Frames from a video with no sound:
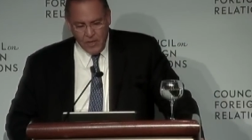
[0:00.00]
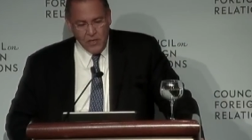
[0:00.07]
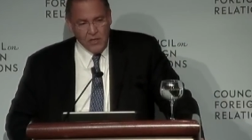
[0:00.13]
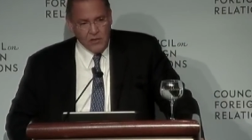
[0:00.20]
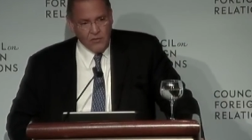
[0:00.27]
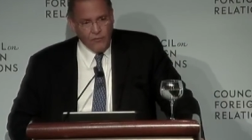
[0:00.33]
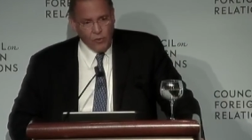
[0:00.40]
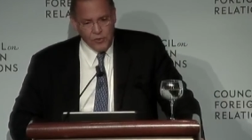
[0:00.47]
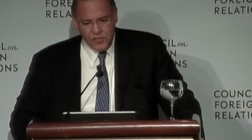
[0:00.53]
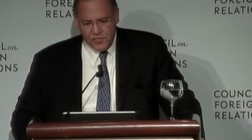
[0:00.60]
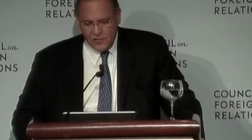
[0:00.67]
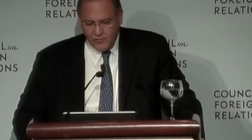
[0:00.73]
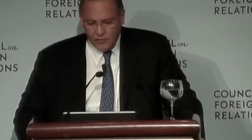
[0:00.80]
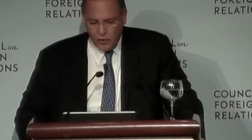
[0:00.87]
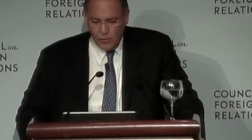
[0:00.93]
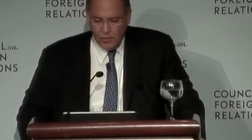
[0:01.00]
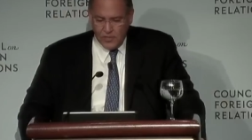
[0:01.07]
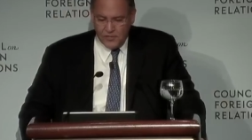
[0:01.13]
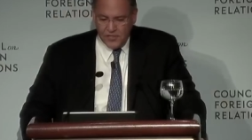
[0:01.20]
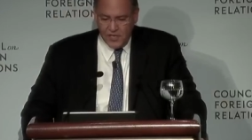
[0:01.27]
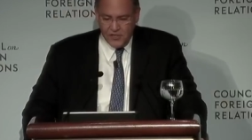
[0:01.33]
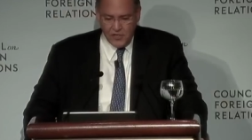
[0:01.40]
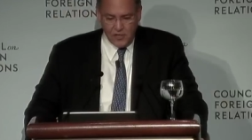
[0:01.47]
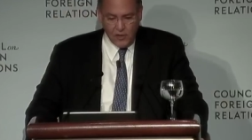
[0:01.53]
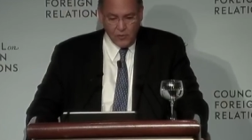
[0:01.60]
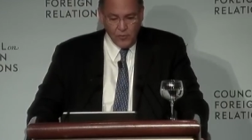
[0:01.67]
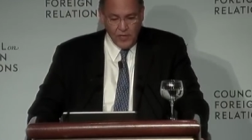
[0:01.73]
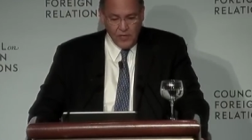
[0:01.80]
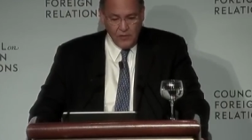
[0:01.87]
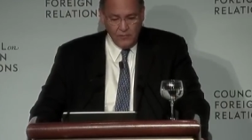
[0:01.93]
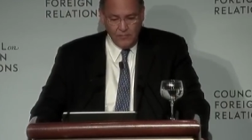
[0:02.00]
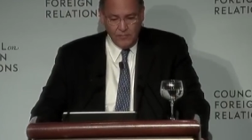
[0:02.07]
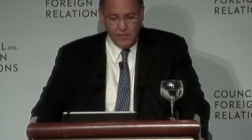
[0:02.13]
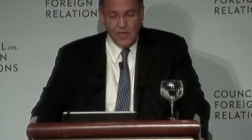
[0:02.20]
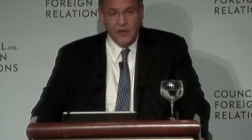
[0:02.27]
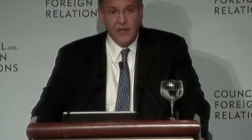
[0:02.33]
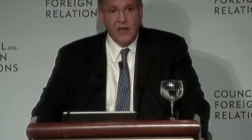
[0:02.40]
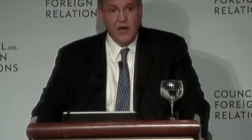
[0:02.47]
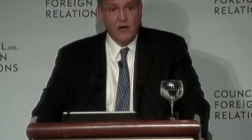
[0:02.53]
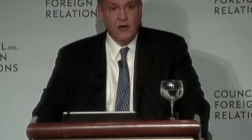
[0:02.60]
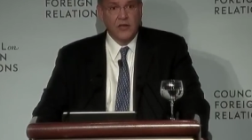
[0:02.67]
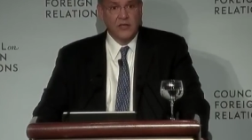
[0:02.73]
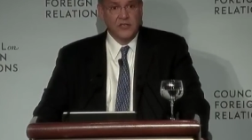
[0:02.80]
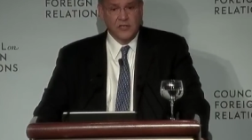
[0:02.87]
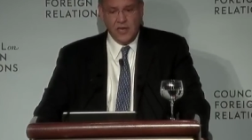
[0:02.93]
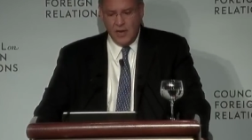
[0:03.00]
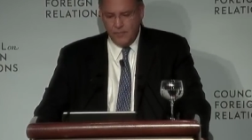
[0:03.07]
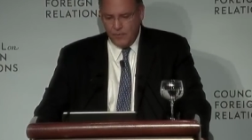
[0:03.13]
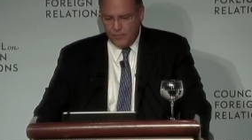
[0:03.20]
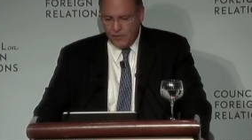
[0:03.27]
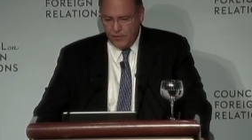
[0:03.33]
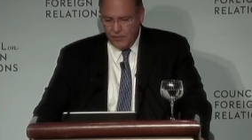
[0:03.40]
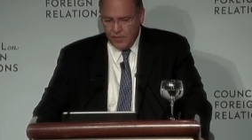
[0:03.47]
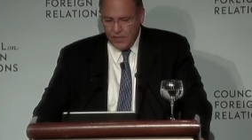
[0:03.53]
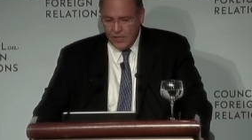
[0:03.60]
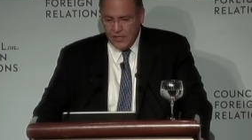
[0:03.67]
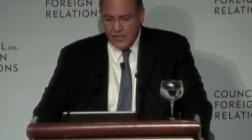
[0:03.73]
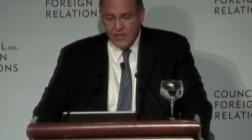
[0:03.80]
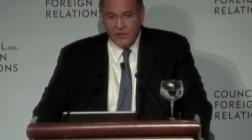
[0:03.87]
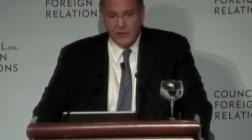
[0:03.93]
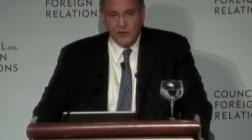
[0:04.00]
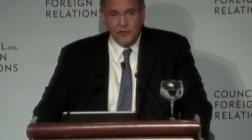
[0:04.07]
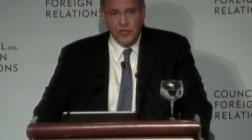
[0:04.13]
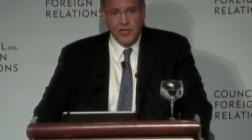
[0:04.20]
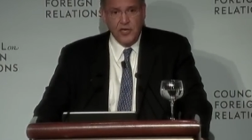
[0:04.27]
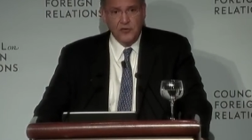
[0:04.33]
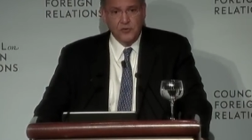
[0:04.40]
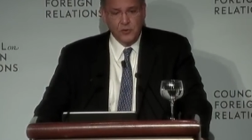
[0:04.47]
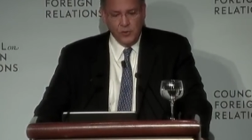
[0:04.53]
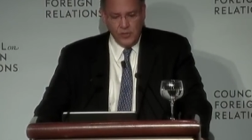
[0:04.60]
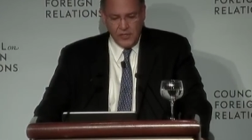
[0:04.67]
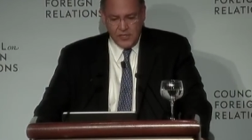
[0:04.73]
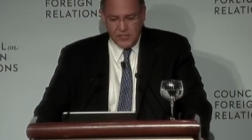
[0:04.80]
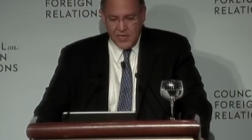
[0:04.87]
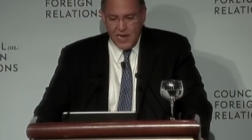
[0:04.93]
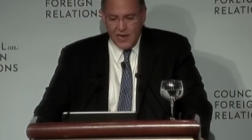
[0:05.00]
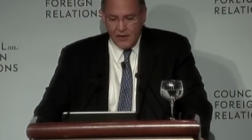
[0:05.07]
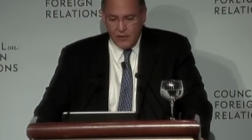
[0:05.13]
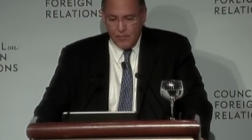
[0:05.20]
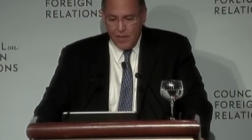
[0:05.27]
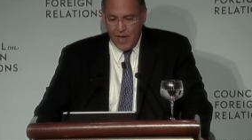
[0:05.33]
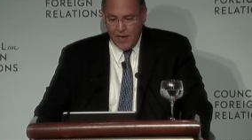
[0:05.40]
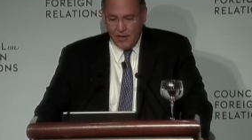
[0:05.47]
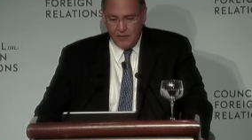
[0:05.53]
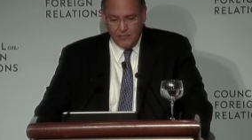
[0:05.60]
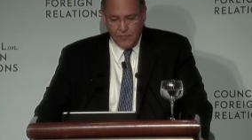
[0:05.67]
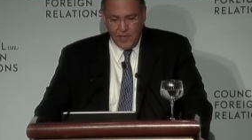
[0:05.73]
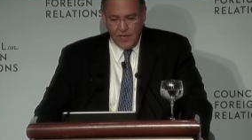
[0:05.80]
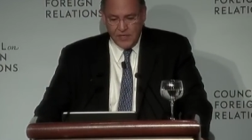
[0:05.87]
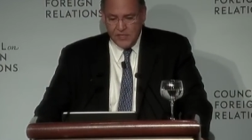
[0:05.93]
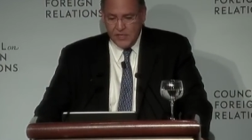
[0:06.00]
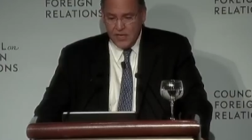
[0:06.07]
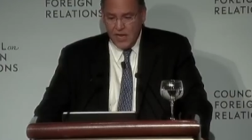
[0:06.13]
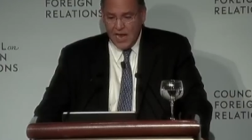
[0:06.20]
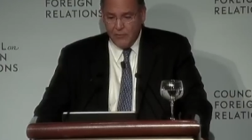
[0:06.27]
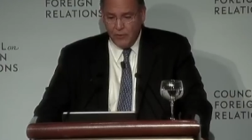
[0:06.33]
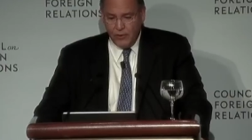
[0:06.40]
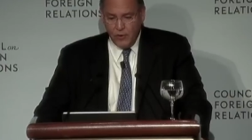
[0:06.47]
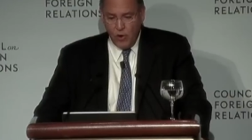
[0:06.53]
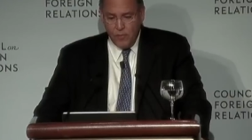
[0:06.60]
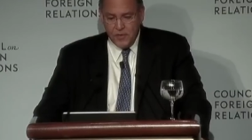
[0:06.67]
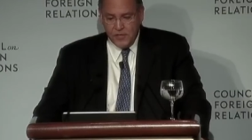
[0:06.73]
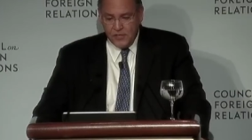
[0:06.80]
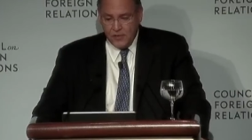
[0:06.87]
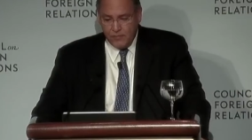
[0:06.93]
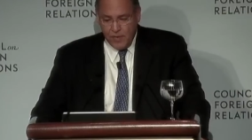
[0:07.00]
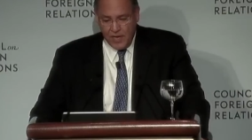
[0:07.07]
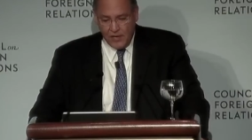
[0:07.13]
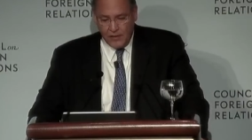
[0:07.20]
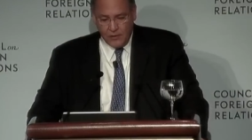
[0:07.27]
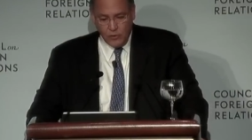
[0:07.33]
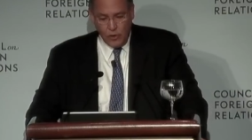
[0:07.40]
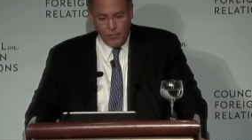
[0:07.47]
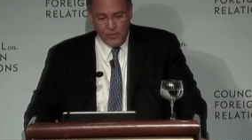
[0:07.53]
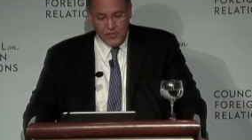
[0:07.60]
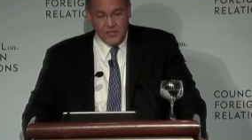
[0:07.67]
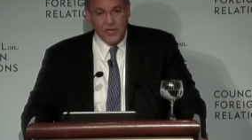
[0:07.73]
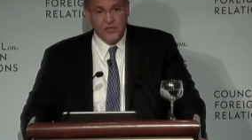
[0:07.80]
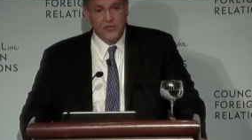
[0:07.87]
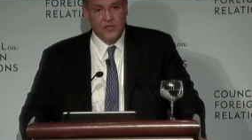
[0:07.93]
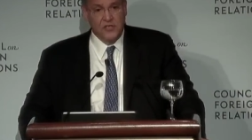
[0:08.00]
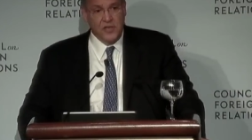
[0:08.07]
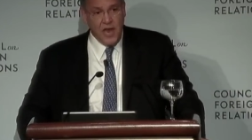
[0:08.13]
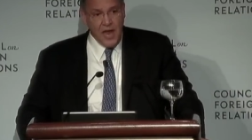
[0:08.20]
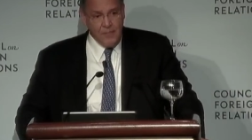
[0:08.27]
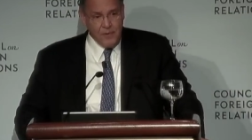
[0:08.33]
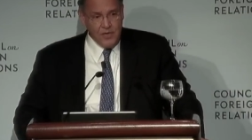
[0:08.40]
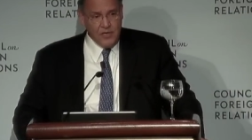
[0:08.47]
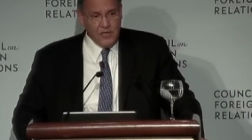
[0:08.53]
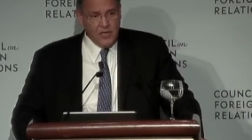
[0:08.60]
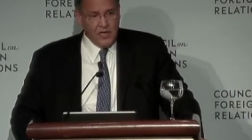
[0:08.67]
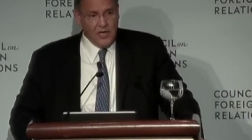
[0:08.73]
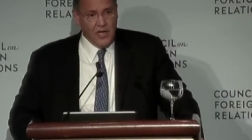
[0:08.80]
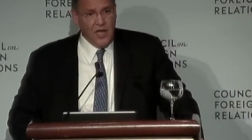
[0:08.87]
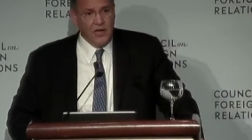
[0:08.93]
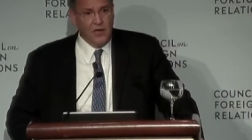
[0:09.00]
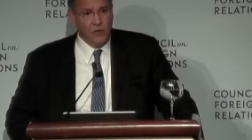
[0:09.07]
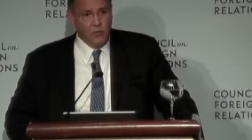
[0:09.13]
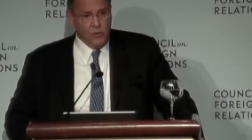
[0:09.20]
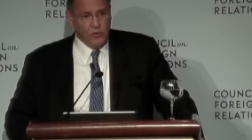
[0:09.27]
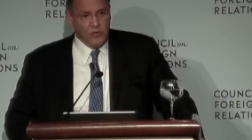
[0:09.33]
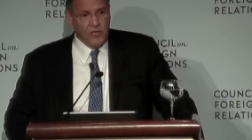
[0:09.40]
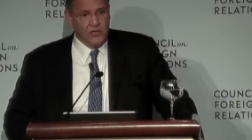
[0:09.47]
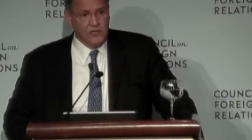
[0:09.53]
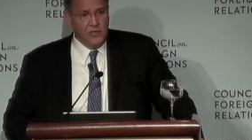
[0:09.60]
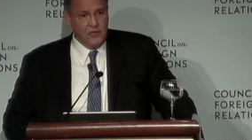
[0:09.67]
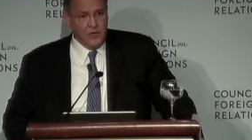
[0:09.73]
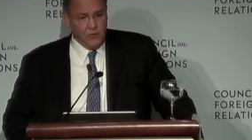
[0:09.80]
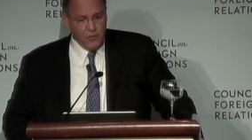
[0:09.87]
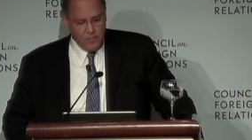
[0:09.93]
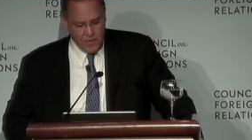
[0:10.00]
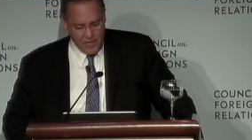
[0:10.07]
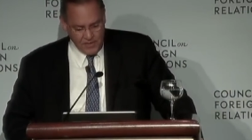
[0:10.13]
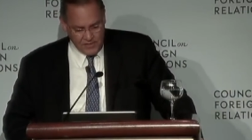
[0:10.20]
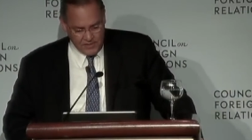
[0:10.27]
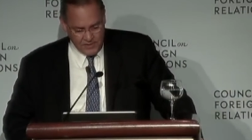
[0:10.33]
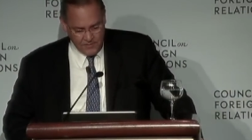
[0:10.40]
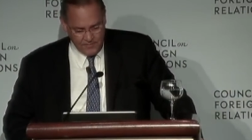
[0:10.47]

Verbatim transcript: The forces of globalization are real, and they are inescapable. The genie truly is out of the bottle, and it's not really open to debate. Globalization has happened, and it will continue apace.